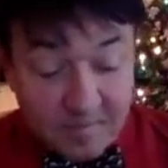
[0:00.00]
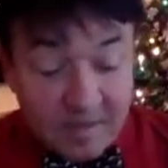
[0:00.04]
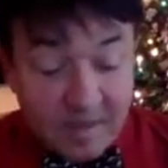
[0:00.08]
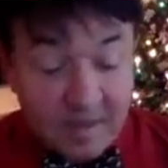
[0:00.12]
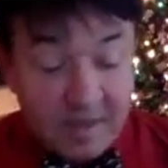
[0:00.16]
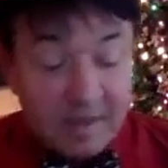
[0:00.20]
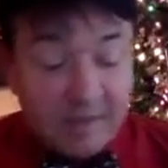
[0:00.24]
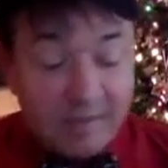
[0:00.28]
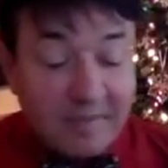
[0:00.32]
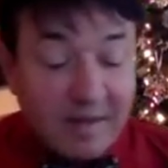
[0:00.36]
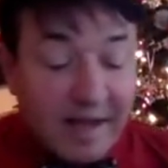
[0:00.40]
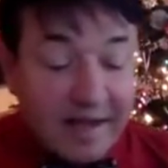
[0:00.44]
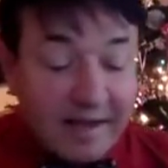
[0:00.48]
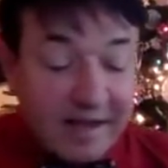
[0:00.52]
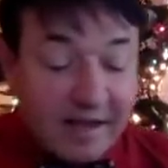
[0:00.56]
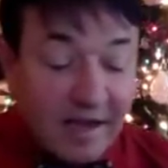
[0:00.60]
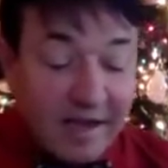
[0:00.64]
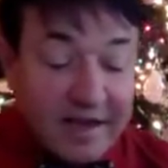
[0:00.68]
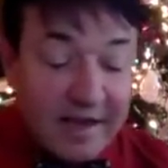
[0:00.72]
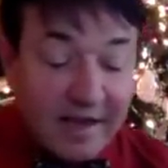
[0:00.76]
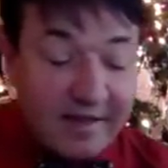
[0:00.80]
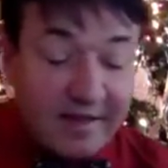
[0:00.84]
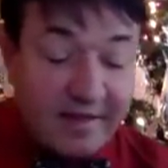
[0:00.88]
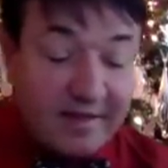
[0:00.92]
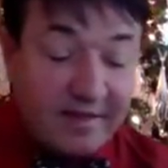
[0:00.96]
um, I
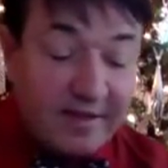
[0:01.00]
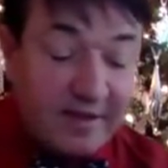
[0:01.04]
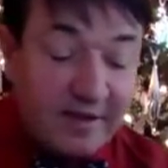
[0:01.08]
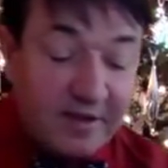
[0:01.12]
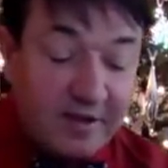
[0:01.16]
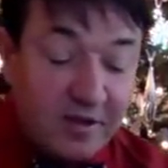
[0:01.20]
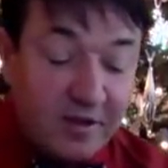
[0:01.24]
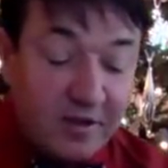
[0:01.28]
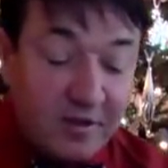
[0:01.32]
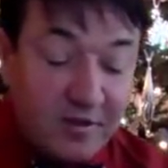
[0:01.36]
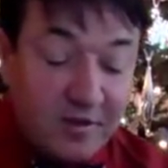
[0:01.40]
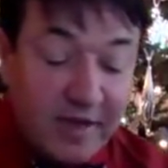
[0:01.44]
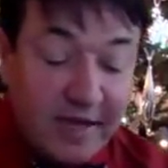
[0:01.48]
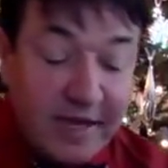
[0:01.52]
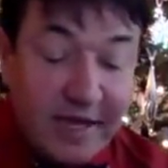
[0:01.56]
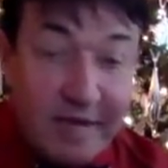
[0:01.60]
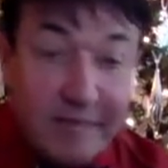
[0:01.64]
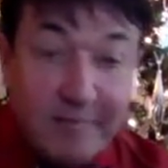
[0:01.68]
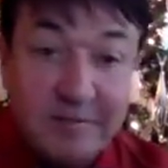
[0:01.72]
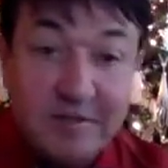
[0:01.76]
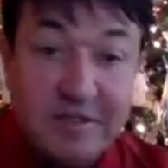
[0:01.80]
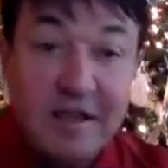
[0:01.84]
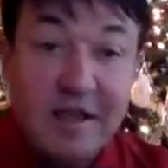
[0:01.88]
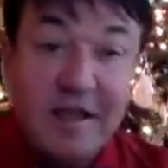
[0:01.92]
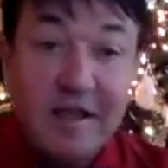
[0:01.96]
got the two
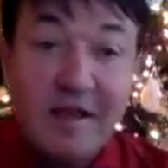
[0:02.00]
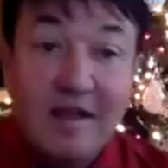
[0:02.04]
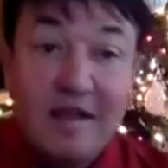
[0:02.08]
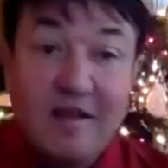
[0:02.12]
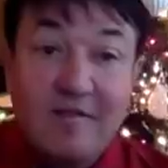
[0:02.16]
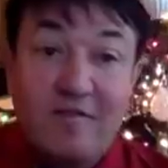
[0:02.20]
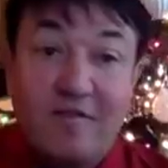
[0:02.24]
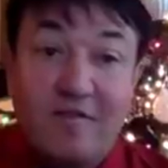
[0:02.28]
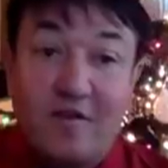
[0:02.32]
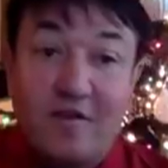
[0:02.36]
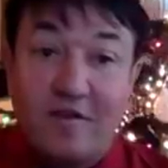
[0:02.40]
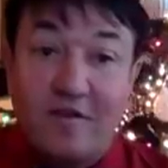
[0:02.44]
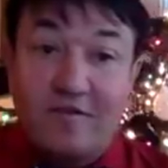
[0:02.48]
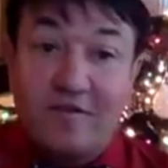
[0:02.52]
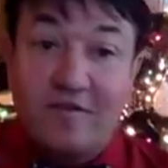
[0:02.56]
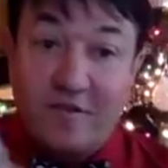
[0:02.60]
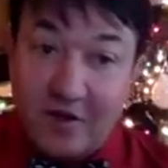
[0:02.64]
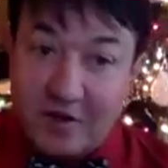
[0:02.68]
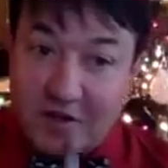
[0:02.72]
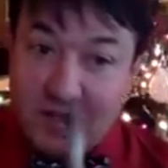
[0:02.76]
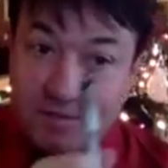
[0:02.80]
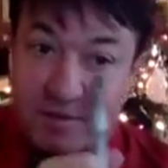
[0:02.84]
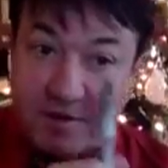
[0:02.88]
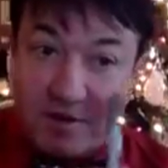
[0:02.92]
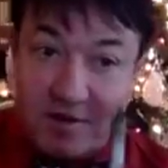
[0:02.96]
names for the
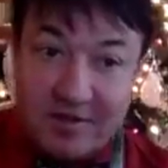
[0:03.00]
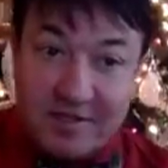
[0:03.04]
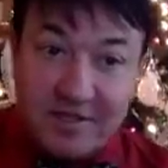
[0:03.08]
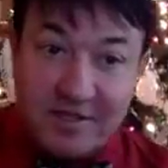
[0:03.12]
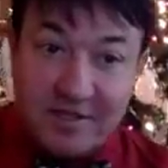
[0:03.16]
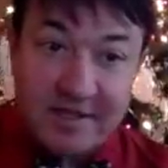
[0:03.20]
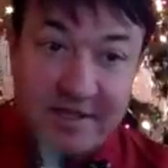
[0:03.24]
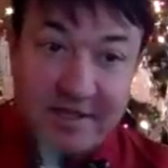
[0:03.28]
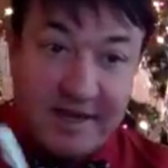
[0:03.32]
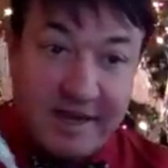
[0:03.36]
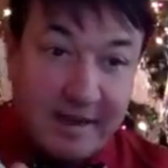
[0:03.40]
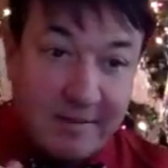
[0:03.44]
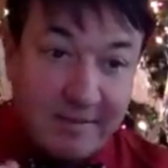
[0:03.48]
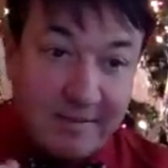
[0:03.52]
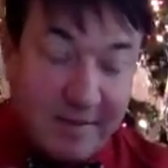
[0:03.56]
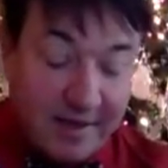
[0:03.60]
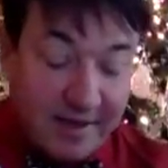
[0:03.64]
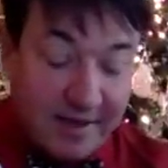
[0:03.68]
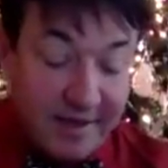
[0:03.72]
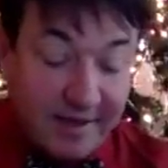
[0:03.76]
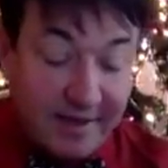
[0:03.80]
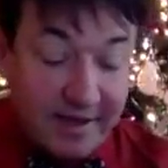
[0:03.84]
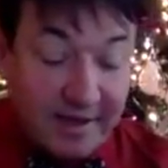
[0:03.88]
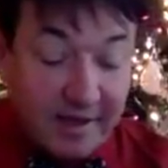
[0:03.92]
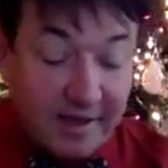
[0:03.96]
first person that I
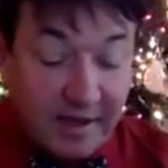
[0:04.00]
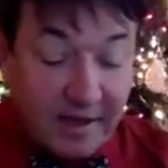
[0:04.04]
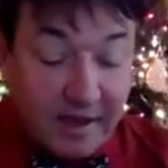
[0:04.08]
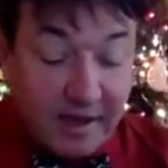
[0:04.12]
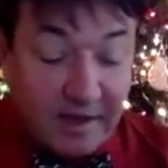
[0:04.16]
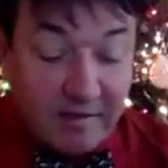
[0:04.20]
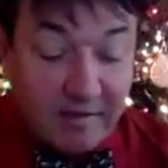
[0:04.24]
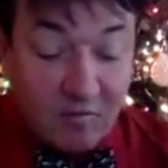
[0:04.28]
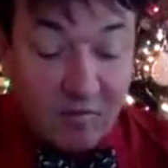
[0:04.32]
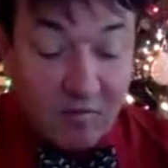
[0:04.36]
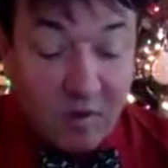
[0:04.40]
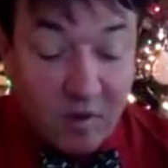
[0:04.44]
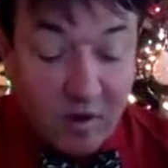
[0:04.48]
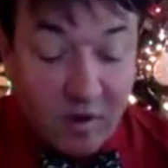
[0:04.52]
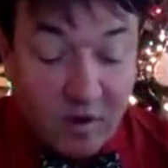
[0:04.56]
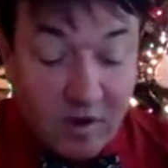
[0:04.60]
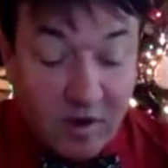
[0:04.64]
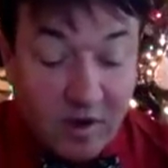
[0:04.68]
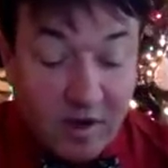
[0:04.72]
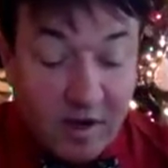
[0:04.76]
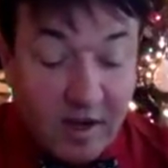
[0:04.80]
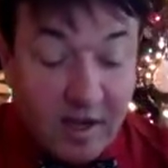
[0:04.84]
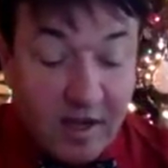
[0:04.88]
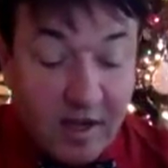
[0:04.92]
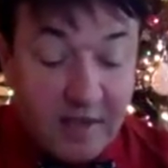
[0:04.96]
pick
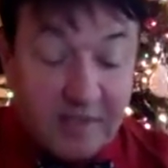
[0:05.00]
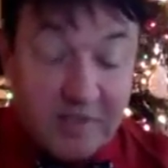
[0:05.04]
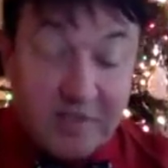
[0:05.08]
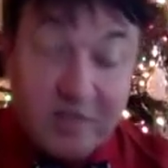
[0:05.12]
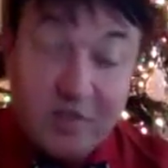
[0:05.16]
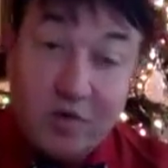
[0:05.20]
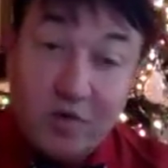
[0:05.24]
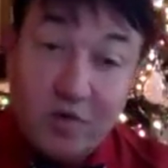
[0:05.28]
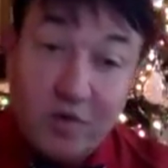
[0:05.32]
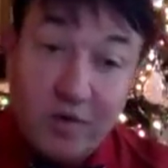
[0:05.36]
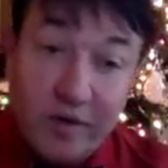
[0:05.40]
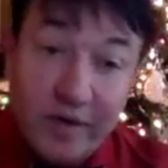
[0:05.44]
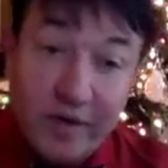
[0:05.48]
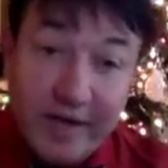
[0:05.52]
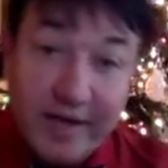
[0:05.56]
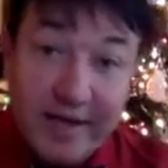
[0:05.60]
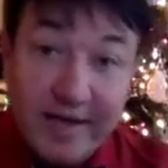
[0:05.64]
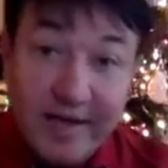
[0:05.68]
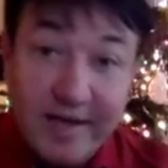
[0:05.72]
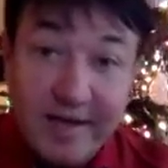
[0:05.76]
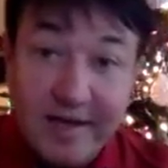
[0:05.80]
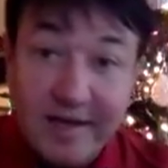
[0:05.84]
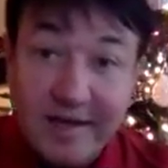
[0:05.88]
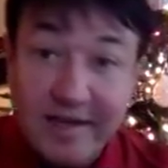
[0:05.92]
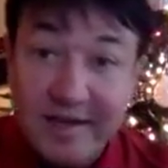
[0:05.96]
were
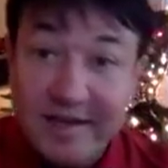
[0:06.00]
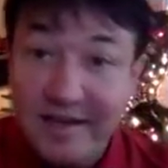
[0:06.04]
Adoria,